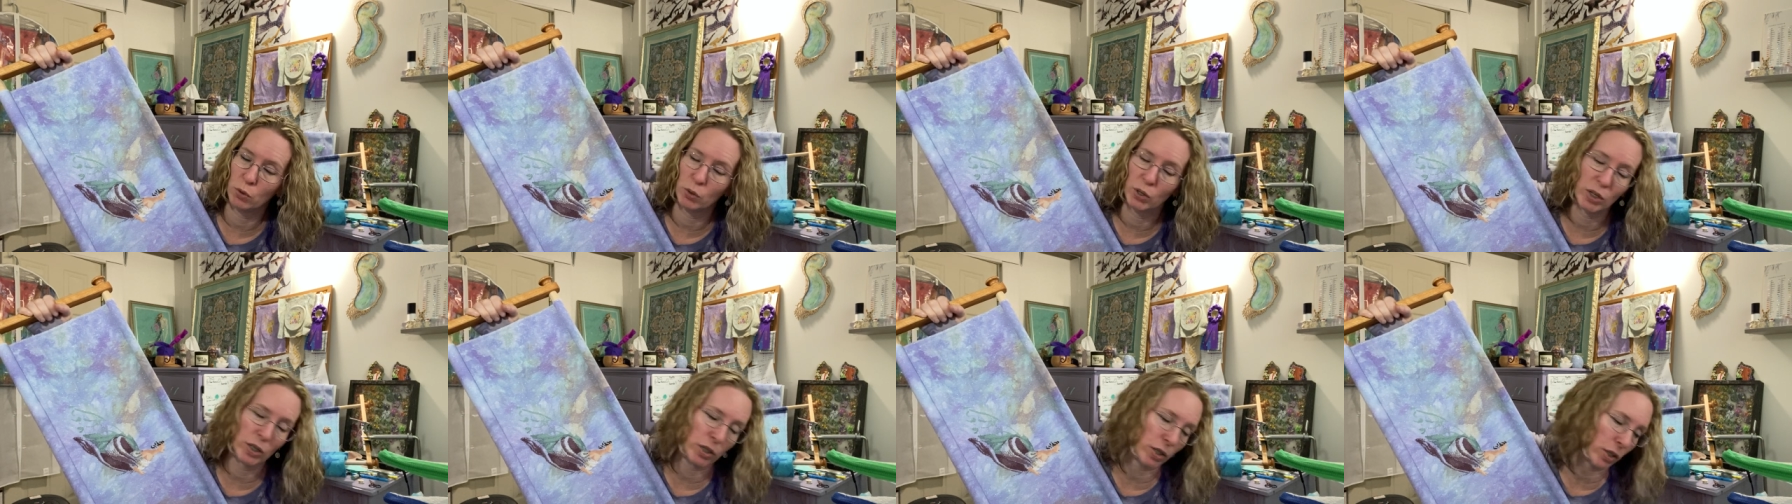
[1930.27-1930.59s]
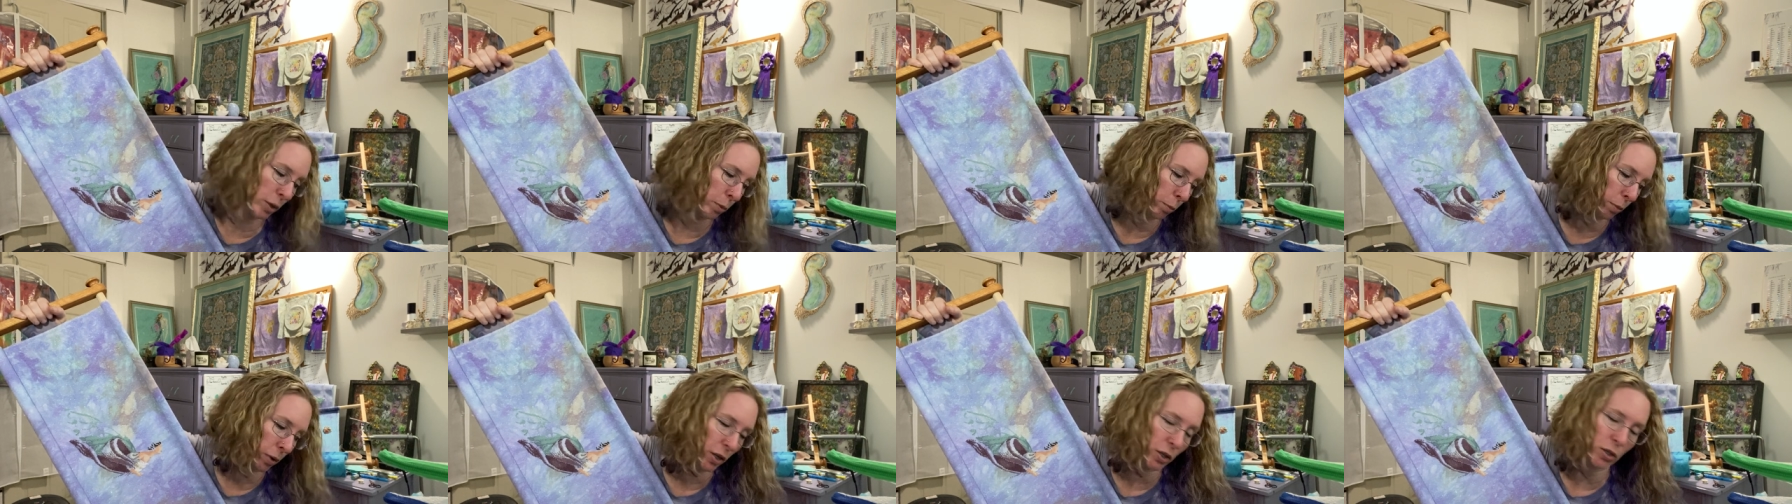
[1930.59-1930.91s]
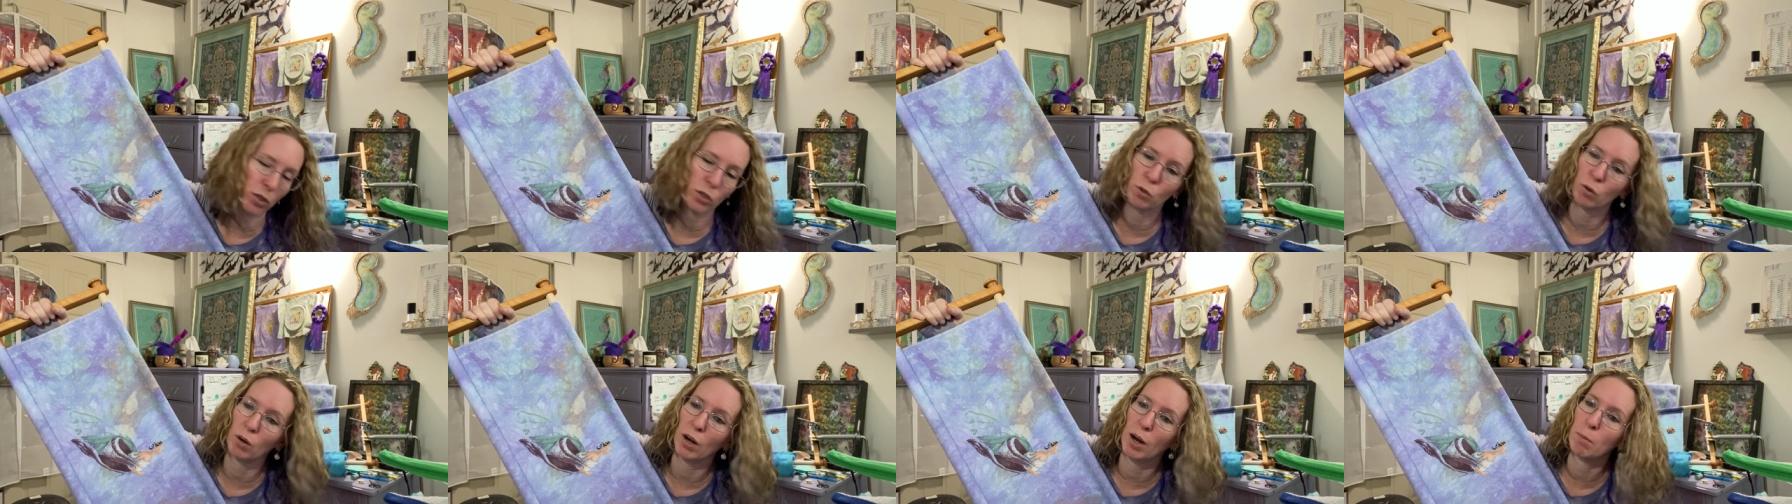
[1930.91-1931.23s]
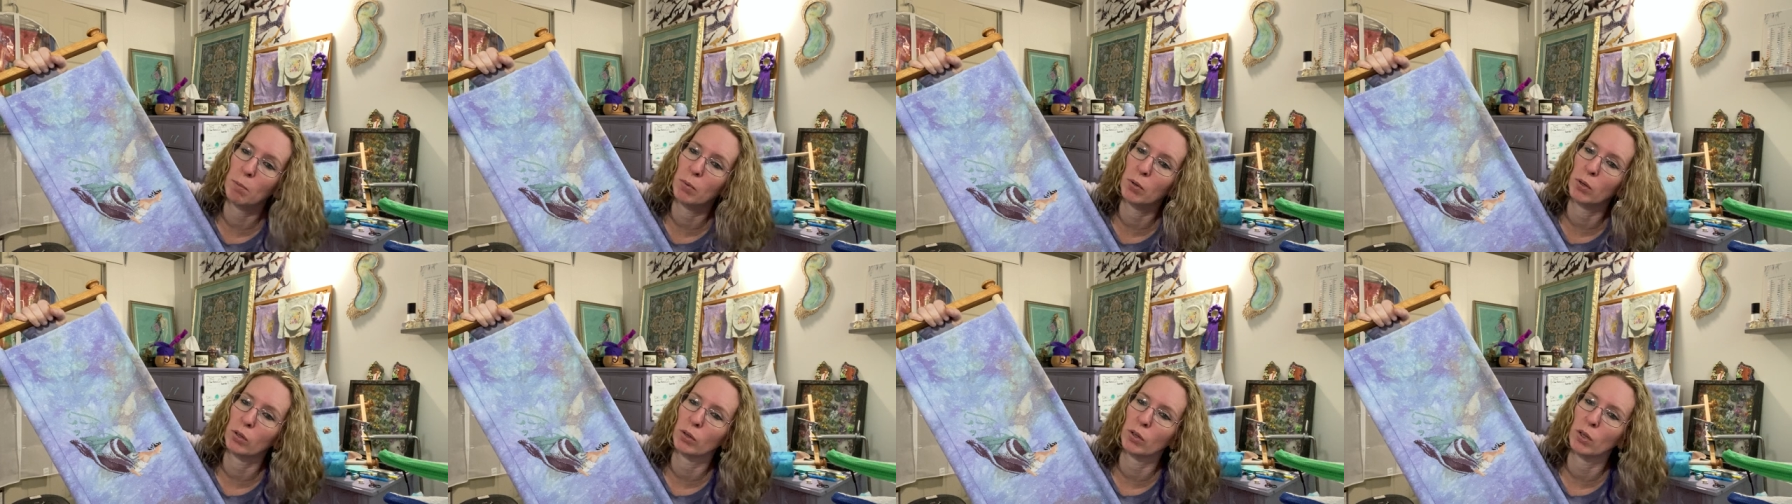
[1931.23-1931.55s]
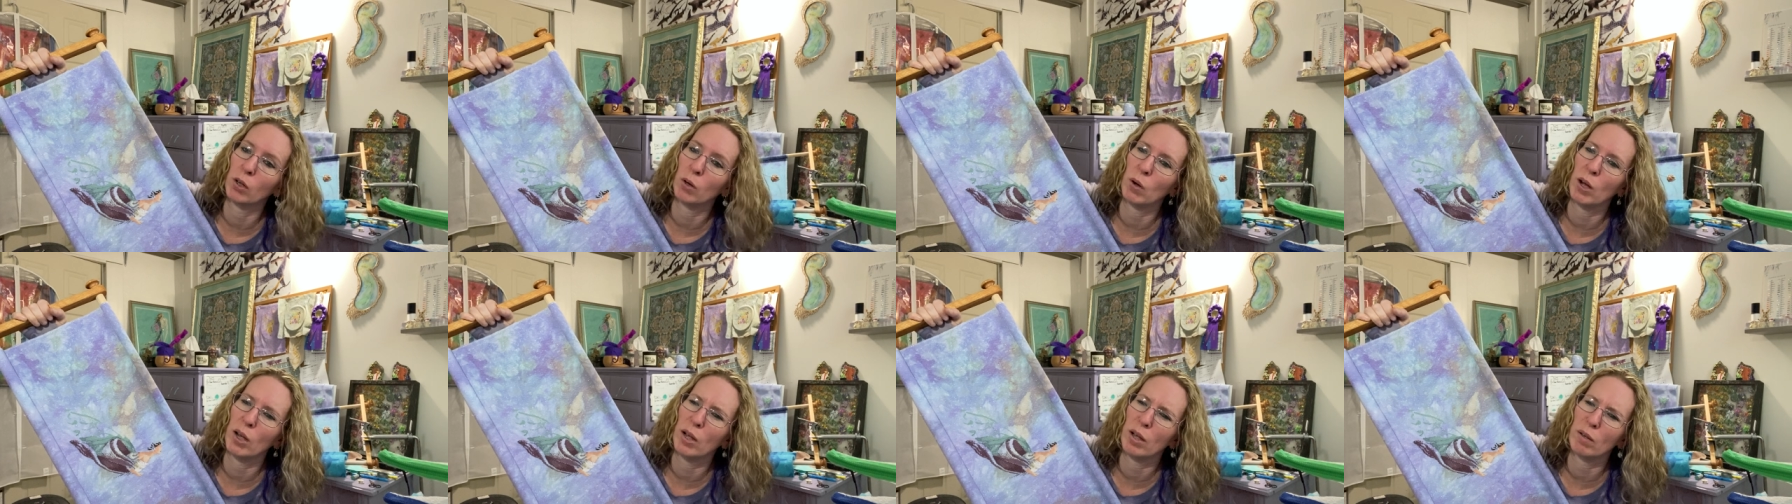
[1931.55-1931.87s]
It is in my scrapbook,
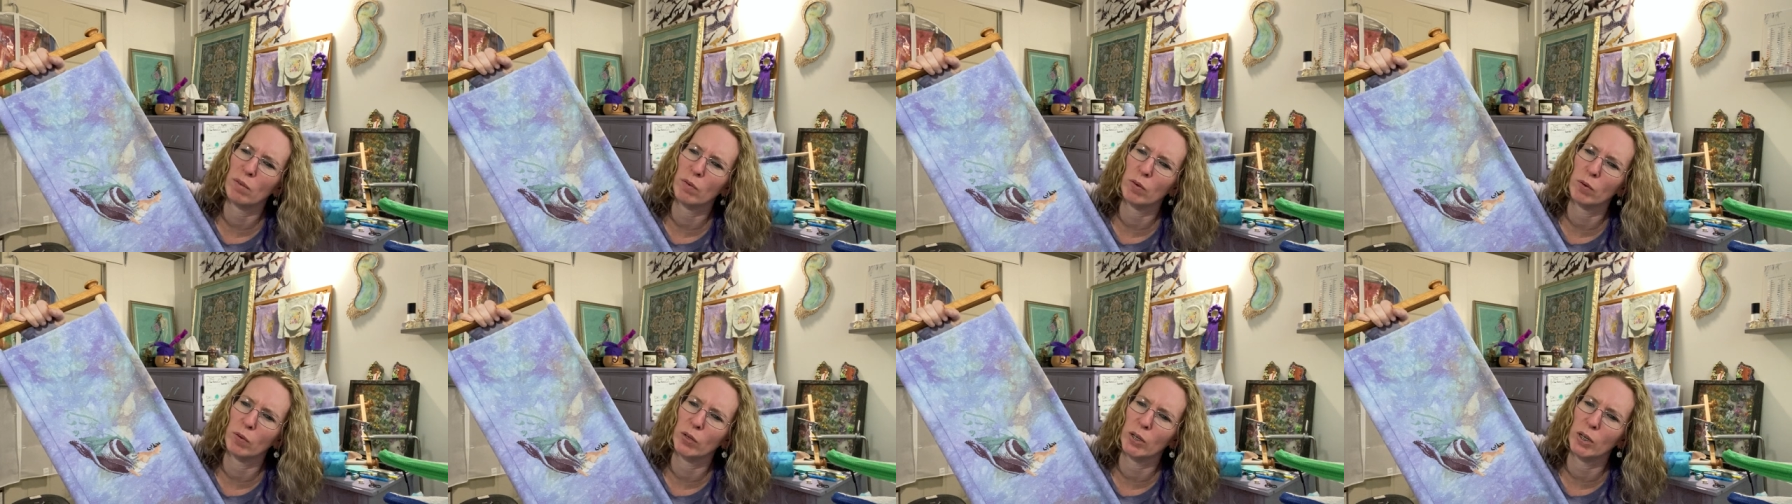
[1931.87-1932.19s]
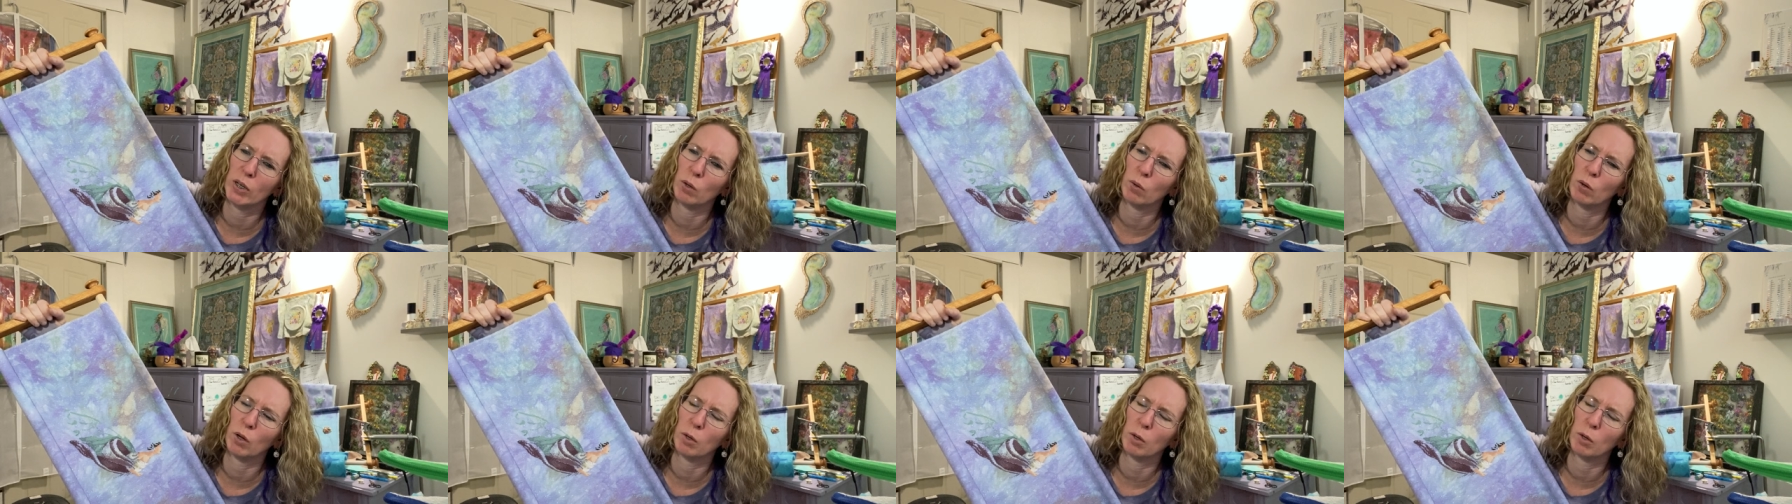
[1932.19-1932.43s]
though. I have a video